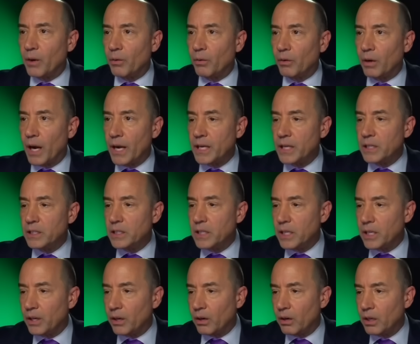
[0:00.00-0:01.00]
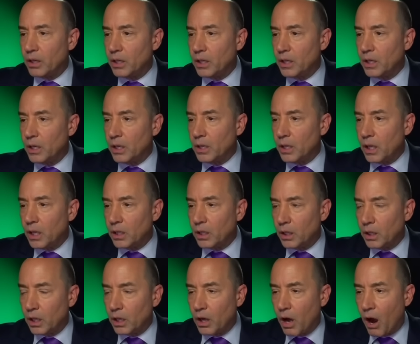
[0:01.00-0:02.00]
right in here.
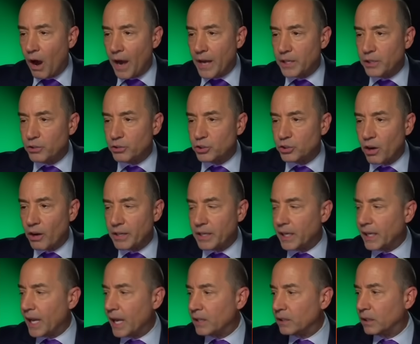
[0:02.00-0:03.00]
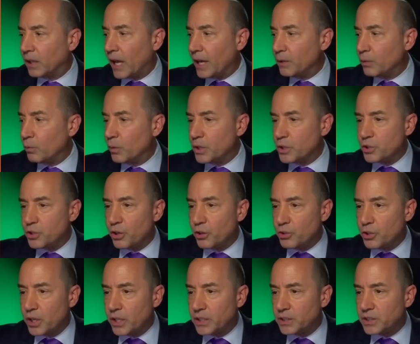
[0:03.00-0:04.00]
All right, you're starting to get light wind shear.
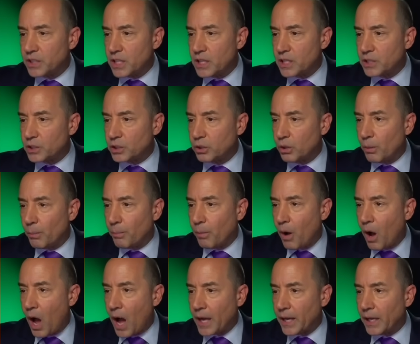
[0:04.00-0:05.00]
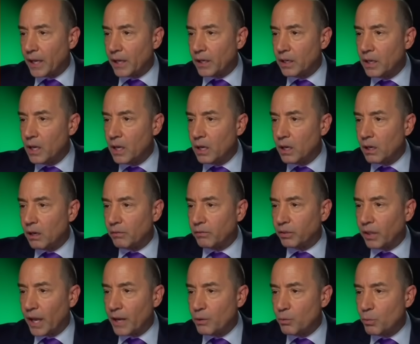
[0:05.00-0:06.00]
And you can see this little pocket of
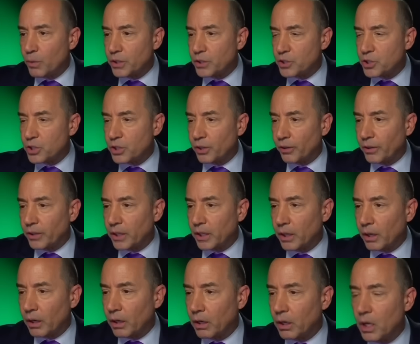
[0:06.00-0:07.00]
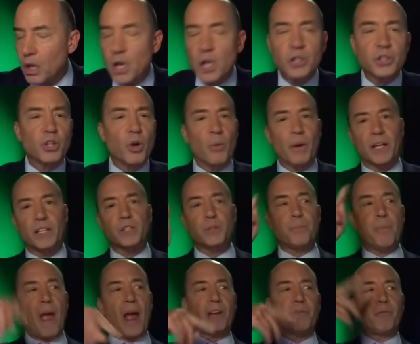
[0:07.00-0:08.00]
light wind shear in here. So
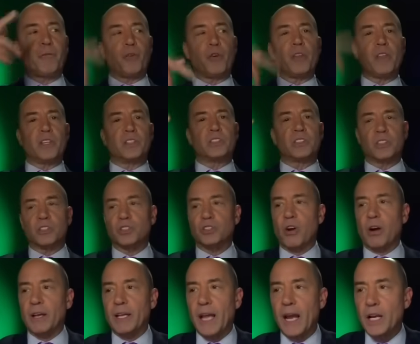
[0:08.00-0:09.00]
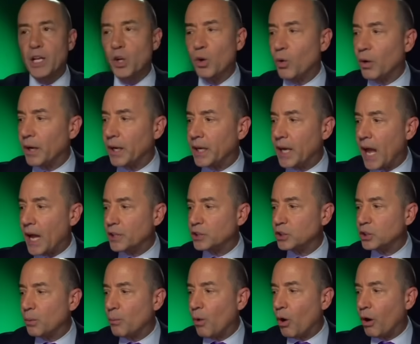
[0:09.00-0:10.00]
expect for this to start getting
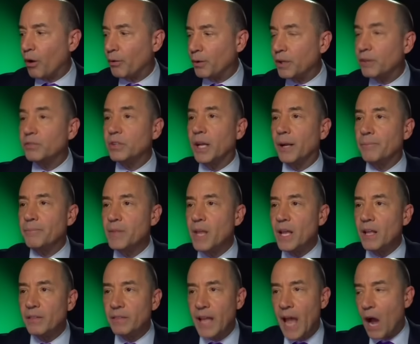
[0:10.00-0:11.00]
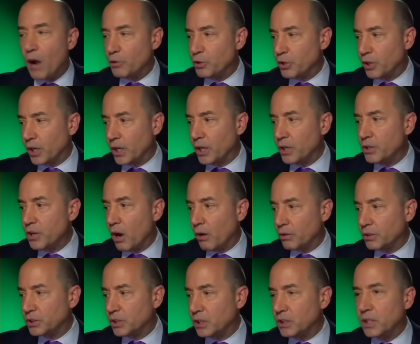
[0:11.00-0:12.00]
organized tomorrow evening. Now, you're going to
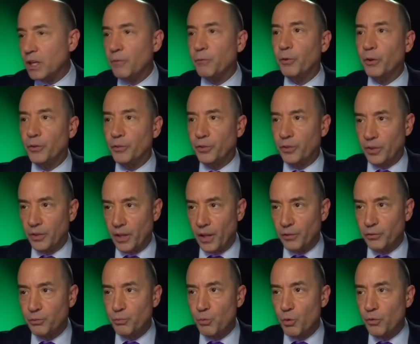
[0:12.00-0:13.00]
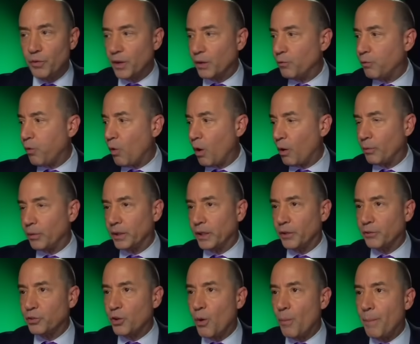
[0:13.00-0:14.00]
notice the difference in this moving forward.
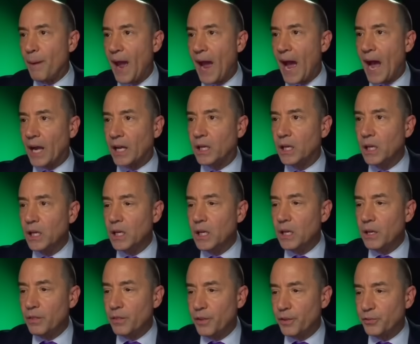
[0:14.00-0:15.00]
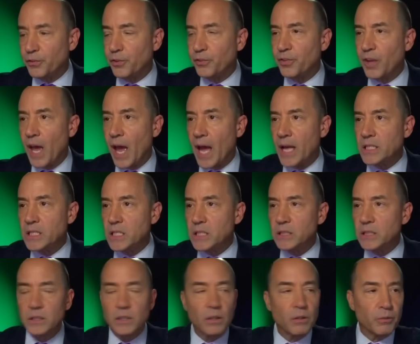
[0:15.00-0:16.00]
Let's go back. This is it.
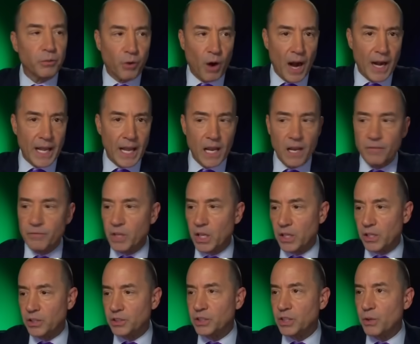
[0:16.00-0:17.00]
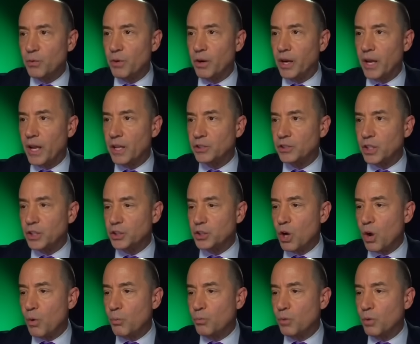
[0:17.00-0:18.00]
Friday evening, you see where it is. Let's
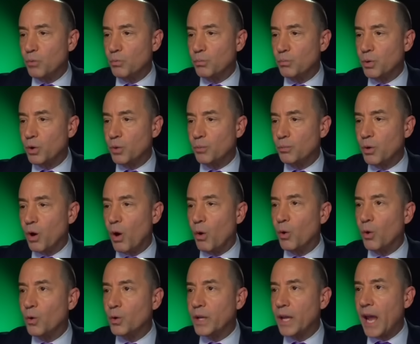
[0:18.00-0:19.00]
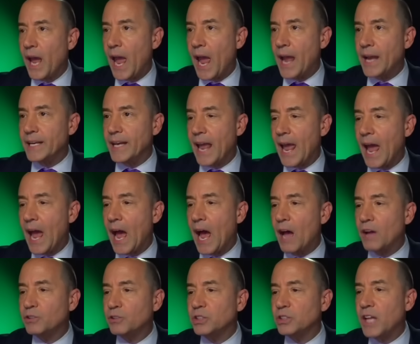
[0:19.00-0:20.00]
go. Boom, boom, boom. Okay,
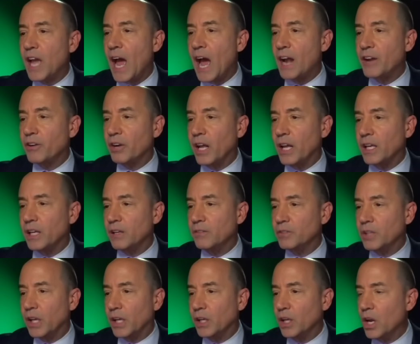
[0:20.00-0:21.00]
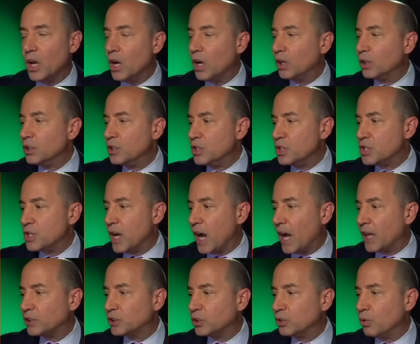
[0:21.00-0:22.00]
now Saturday evening,
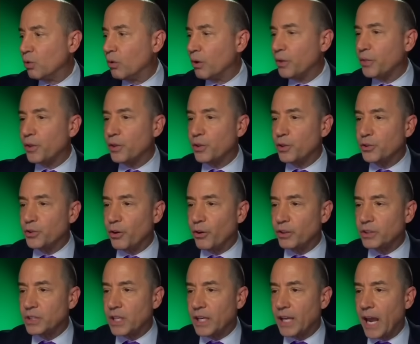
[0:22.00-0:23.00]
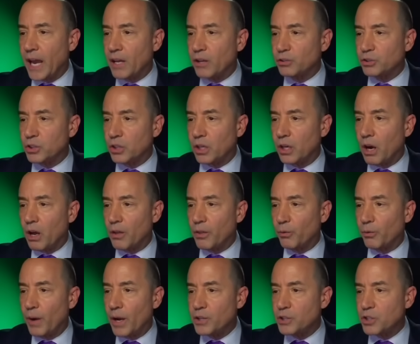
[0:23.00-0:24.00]
just north of the Turks and Caicos. Look at all
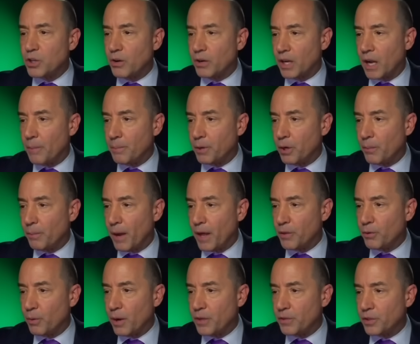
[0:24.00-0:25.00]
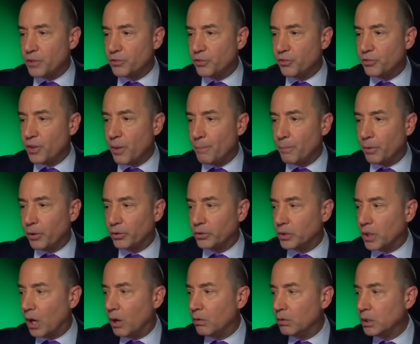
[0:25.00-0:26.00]
the red showing up here. By the way, this is
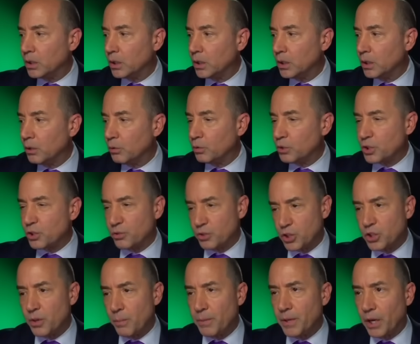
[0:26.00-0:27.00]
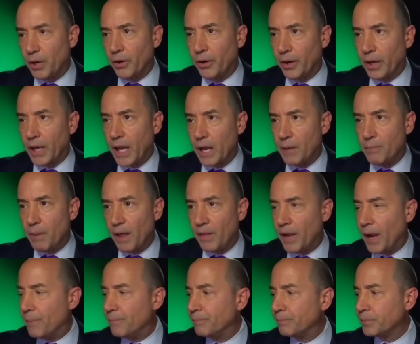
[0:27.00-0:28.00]
Humberto, which should be a hurricane by
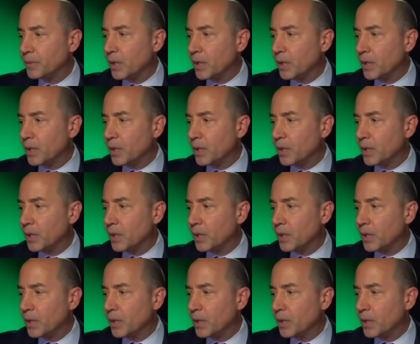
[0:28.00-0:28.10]
then.